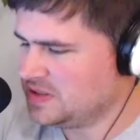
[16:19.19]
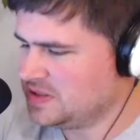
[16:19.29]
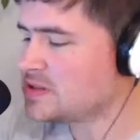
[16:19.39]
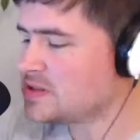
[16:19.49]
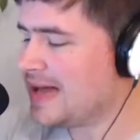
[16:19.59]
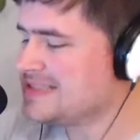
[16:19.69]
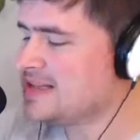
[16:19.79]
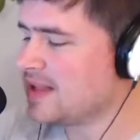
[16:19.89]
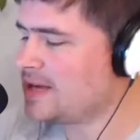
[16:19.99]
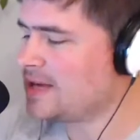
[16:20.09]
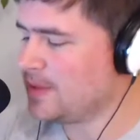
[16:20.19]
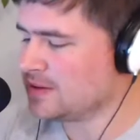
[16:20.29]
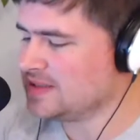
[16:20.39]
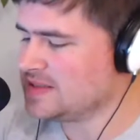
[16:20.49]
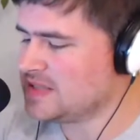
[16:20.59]
There's a lot to like about
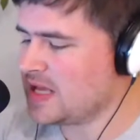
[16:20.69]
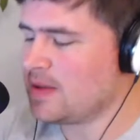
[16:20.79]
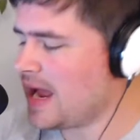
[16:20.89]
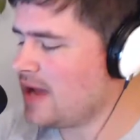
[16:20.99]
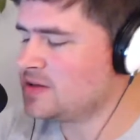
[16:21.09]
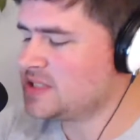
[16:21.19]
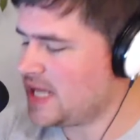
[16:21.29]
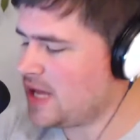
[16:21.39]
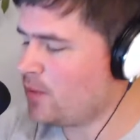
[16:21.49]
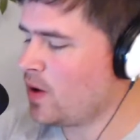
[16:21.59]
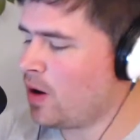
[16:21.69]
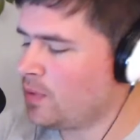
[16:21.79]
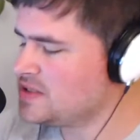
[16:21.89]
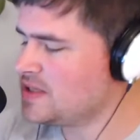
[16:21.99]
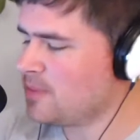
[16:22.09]
this team, and I understand we all
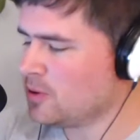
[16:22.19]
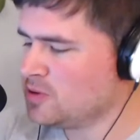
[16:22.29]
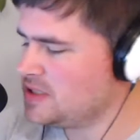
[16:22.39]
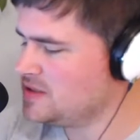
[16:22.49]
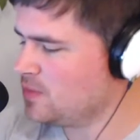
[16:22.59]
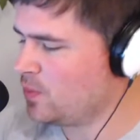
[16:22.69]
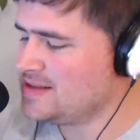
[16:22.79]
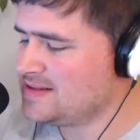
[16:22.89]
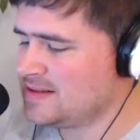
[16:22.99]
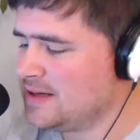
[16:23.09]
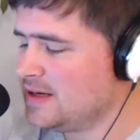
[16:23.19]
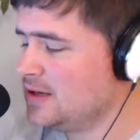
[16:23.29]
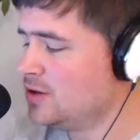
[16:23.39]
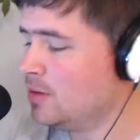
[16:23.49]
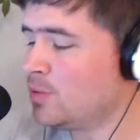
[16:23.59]
want to see postseason wins.
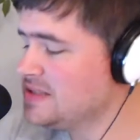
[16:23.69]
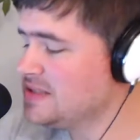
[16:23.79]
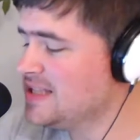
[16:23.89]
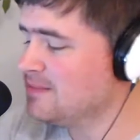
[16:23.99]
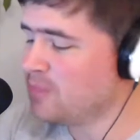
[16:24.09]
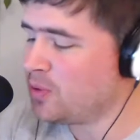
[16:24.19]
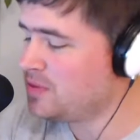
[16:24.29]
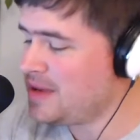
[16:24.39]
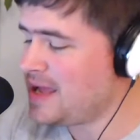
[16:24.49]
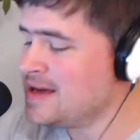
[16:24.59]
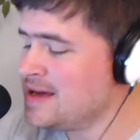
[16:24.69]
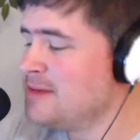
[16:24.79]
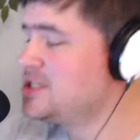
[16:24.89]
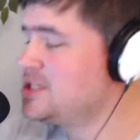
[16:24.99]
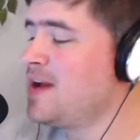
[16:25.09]
Nobody wants to see that more than me,
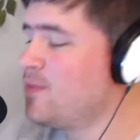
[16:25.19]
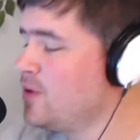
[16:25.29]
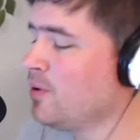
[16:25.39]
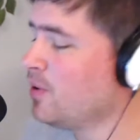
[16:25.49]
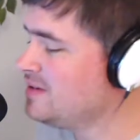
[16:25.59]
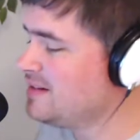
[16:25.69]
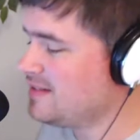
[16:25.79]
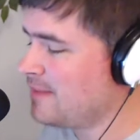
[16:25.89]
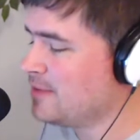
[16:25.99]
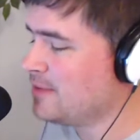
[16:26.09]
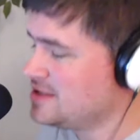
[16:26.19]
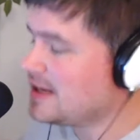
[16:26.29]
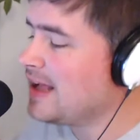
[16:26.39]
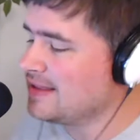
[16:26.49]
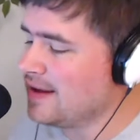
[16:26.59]
but you can't win a postseason game unless you
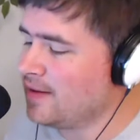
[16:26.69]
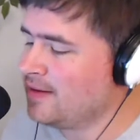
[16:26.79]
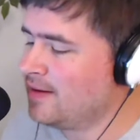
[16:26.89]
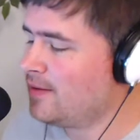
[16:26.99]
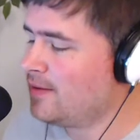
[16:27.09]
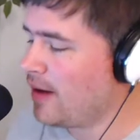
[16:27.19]
get there, right?